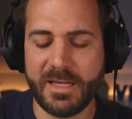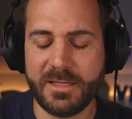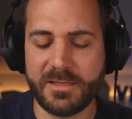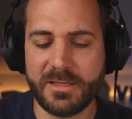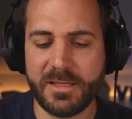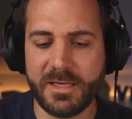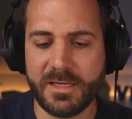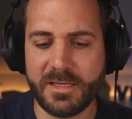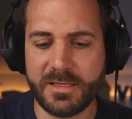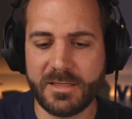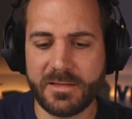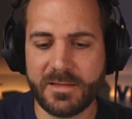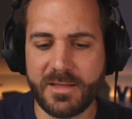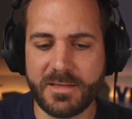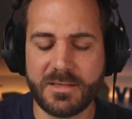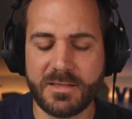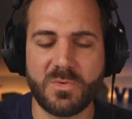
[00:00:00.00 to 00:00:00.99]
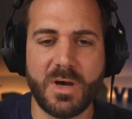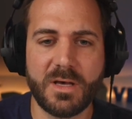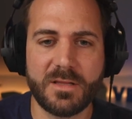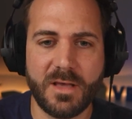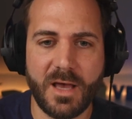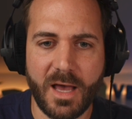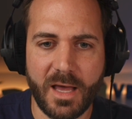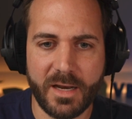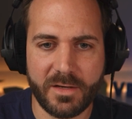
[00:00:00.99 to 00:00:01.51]
I think this is
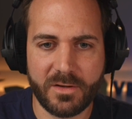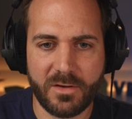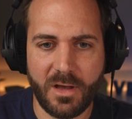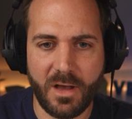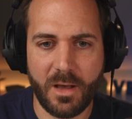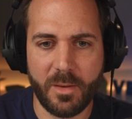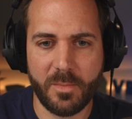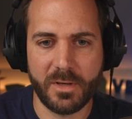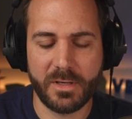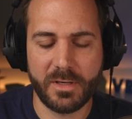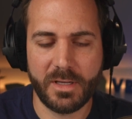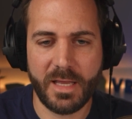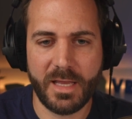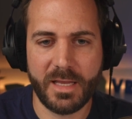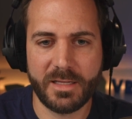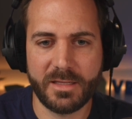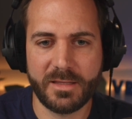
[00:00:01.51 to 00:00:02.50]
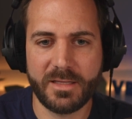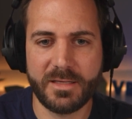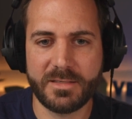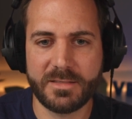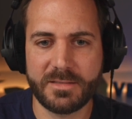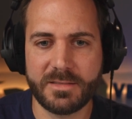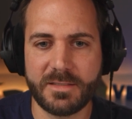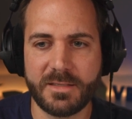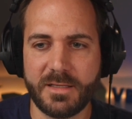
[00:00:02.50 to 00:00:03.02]
rather uncommon, and
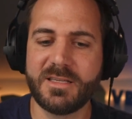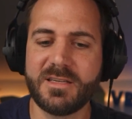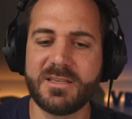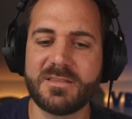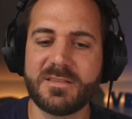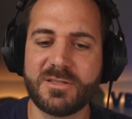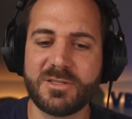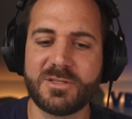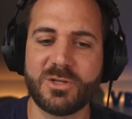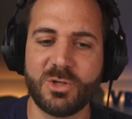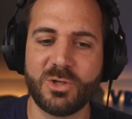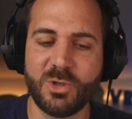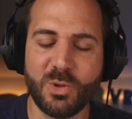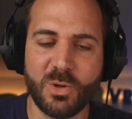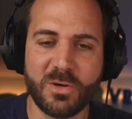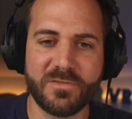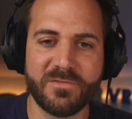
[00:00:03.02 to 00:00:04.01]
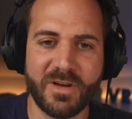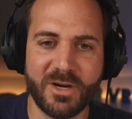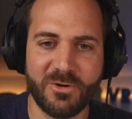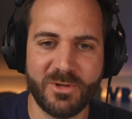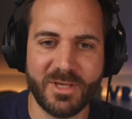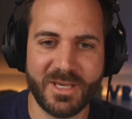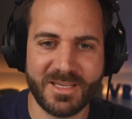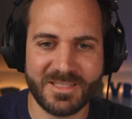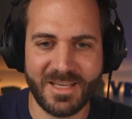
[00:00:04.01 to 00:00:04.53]
this doesn't look
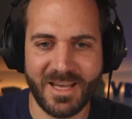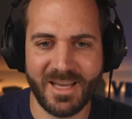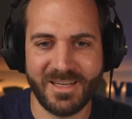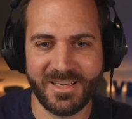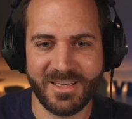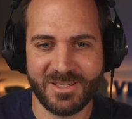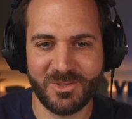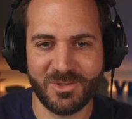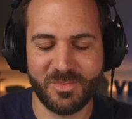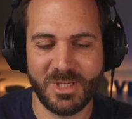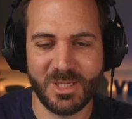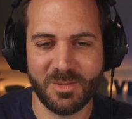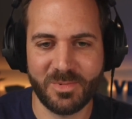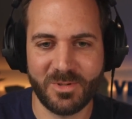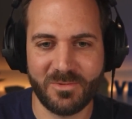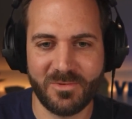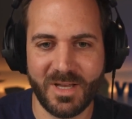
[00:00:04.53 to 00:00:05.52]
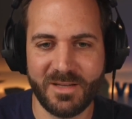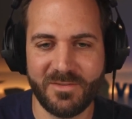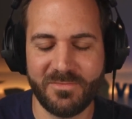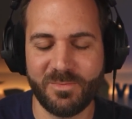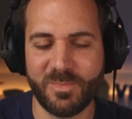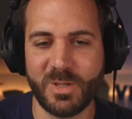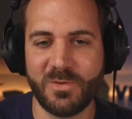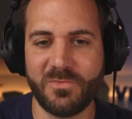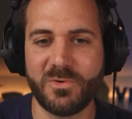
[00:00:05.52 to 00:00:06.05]
very exciting to people, right?
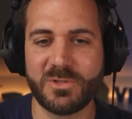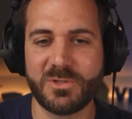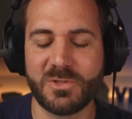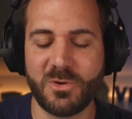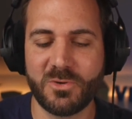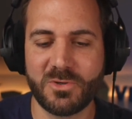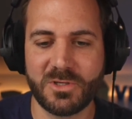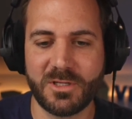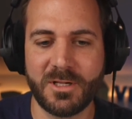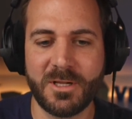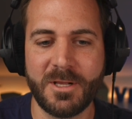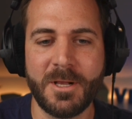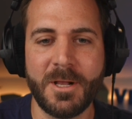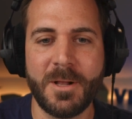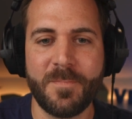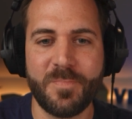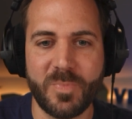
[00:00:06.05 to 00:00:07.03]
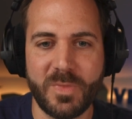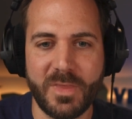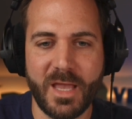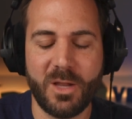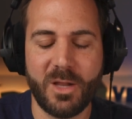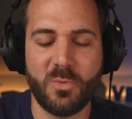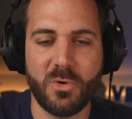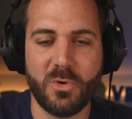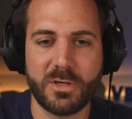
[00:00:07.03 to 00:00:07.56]
But for social
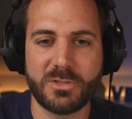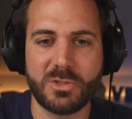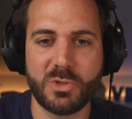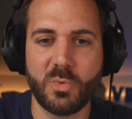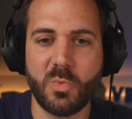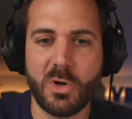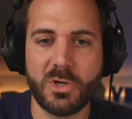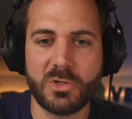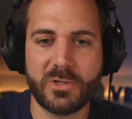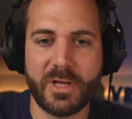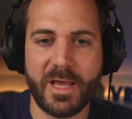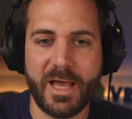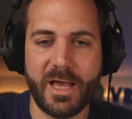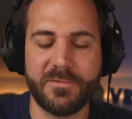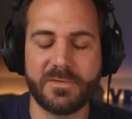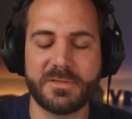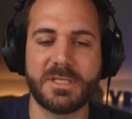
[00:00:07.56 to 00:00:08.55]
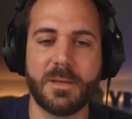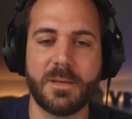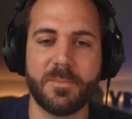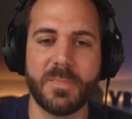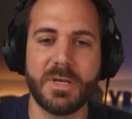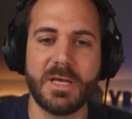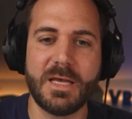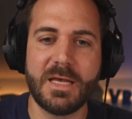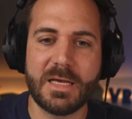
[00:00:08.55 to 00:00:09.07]
networks, you want to have
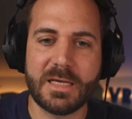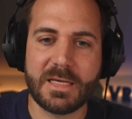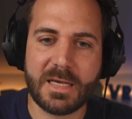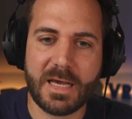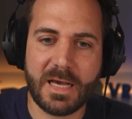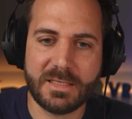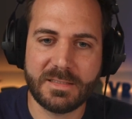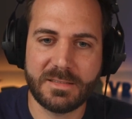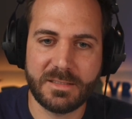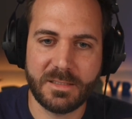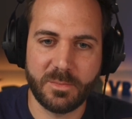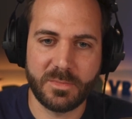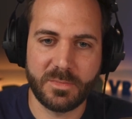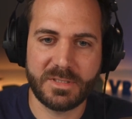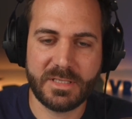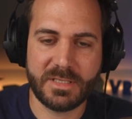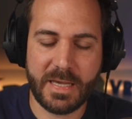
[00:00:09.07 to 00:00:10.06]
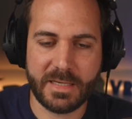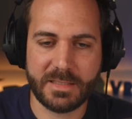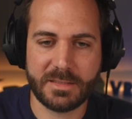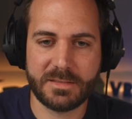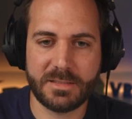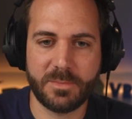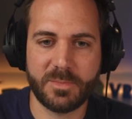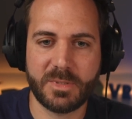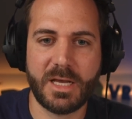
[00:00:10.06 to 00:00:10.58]
some custom
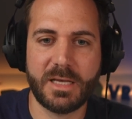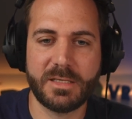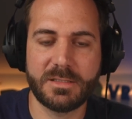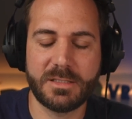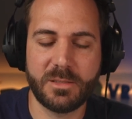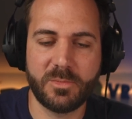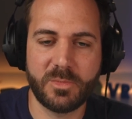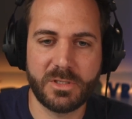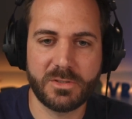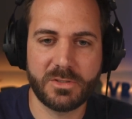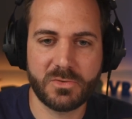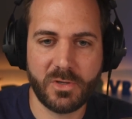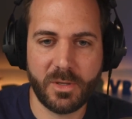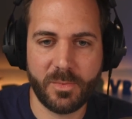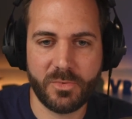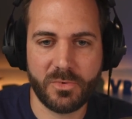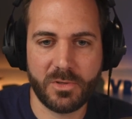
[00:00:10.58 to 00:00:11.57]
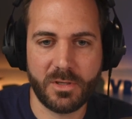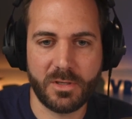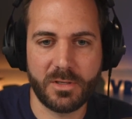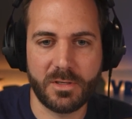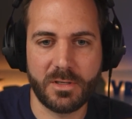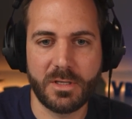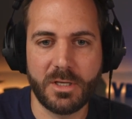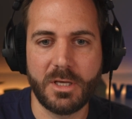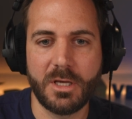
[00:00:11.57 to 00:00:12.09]
text, some custom
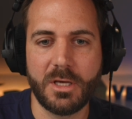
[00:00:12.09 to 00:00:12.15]
description